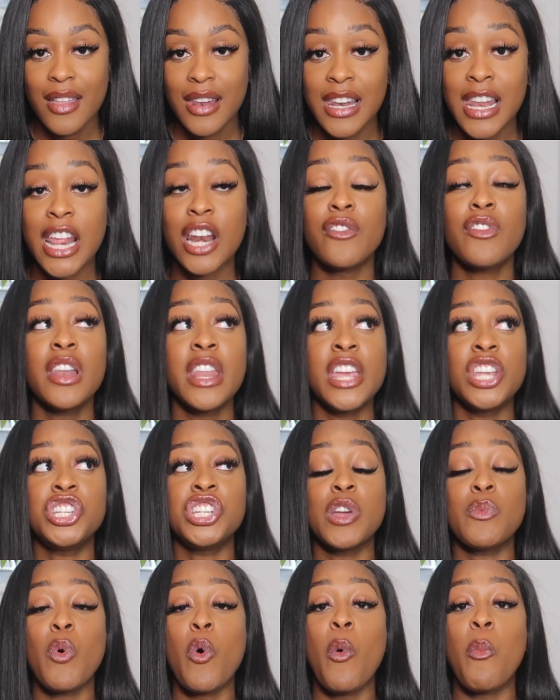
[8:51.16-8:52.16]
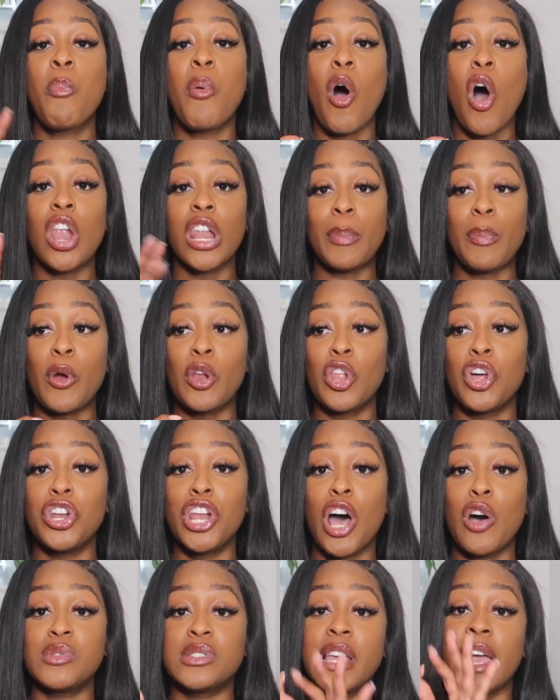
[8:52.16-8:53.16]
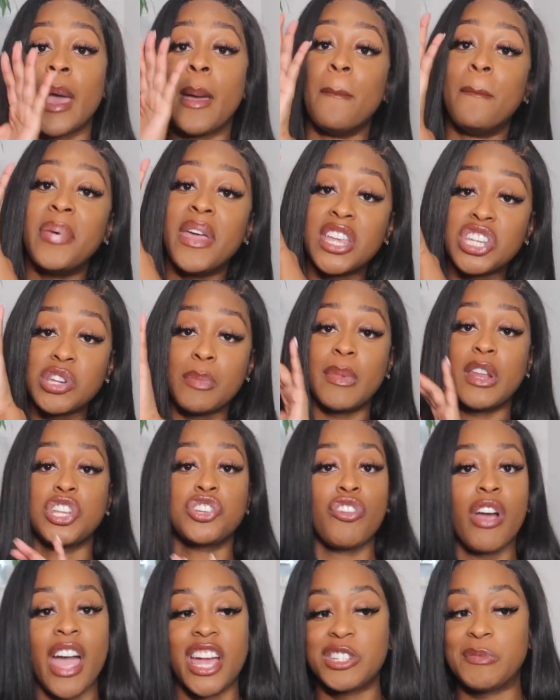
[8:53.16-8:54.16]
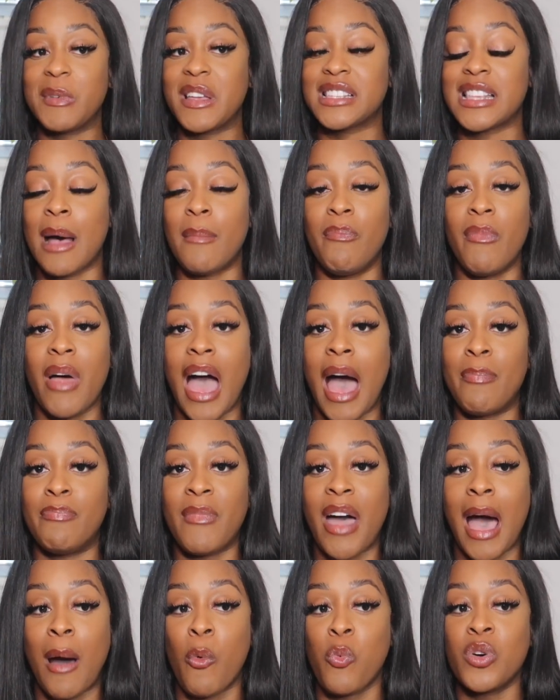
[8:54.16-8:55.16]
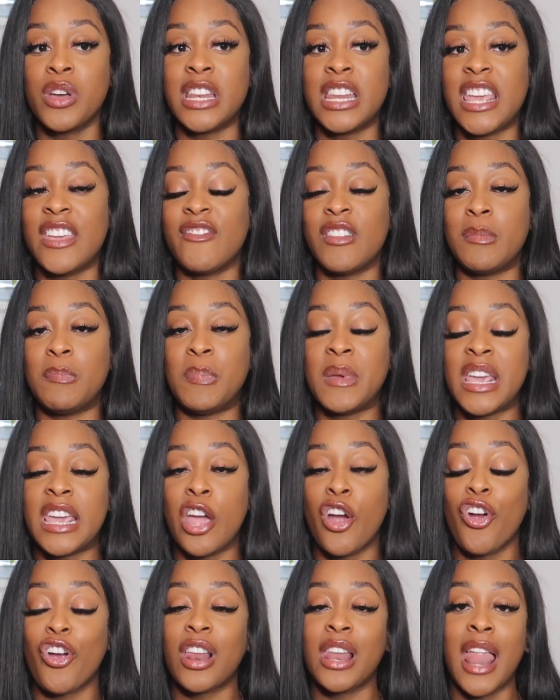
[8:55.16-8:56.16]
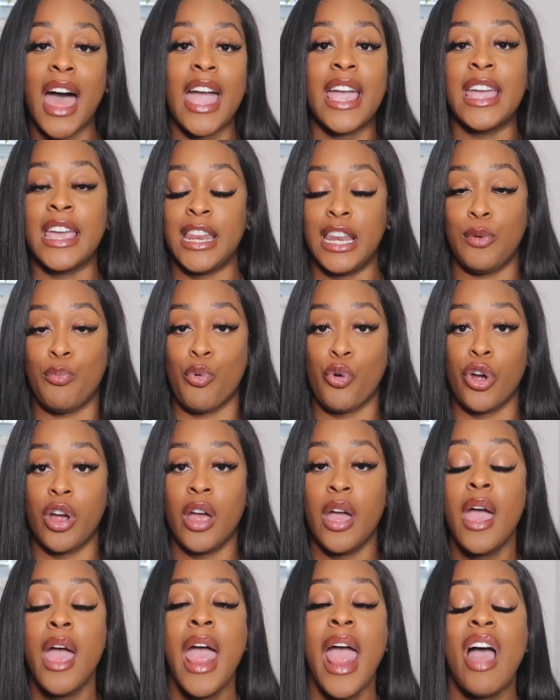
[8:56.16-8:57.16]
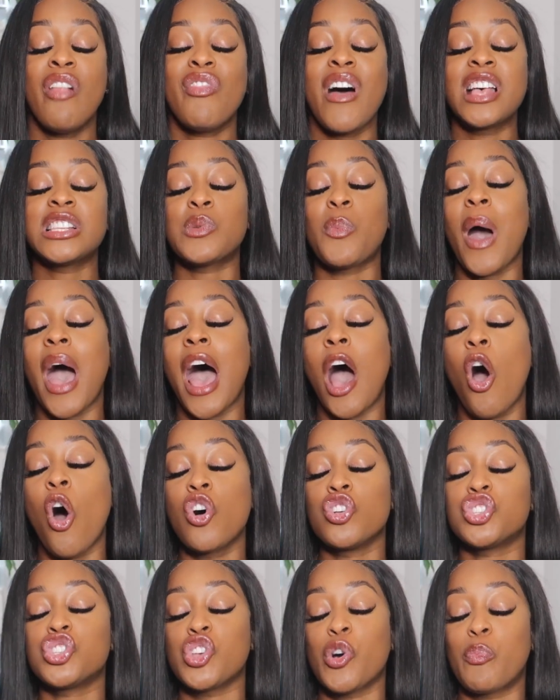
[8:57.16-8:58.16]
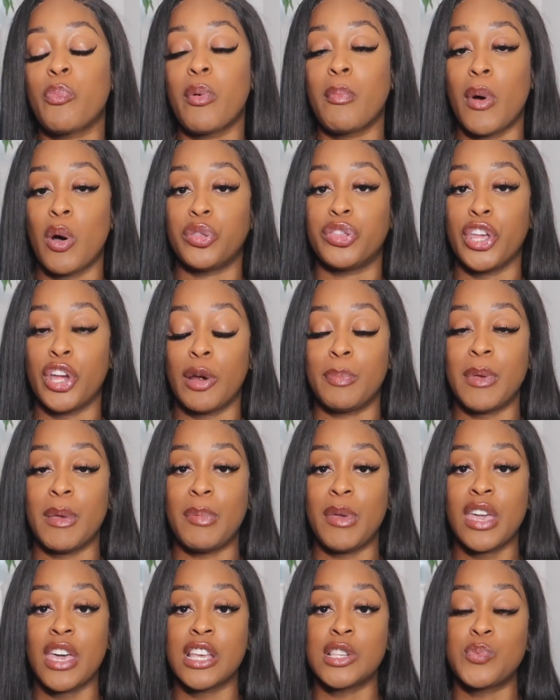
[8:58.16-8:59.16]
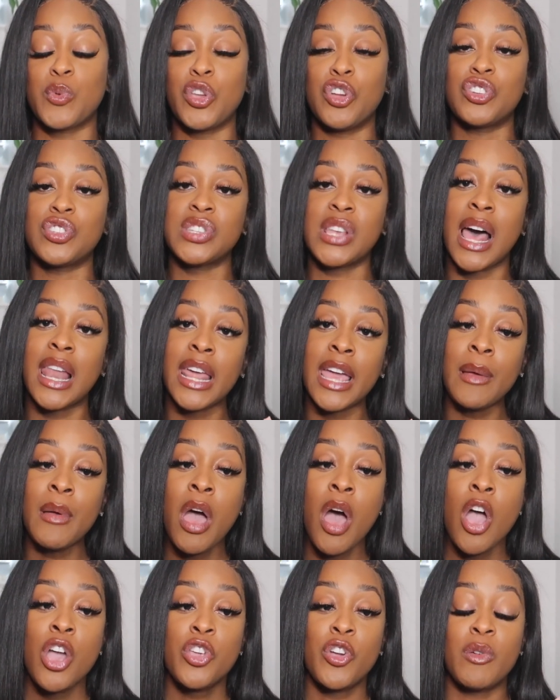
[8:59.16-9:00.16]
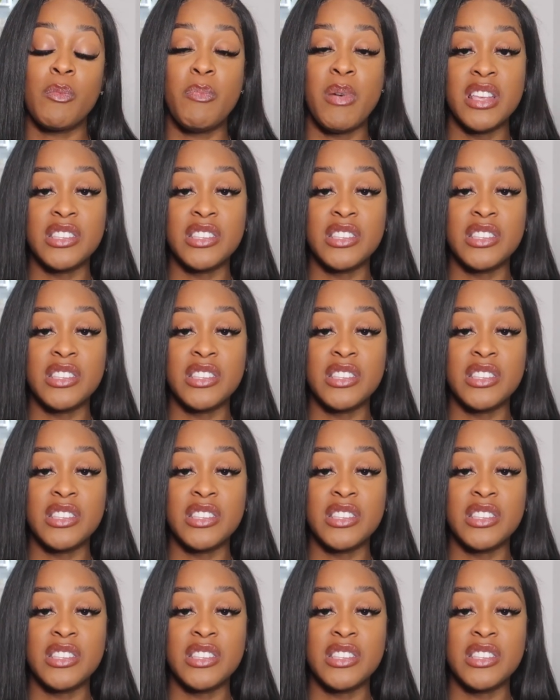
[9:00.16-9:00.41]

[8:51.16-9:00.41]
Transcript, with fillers: Literally, she will ball up her little nose and pitch them in the trash because I'm, I'm, I wouldn't even be her client anymore. And that's why I also promote therapy, because when you're telling your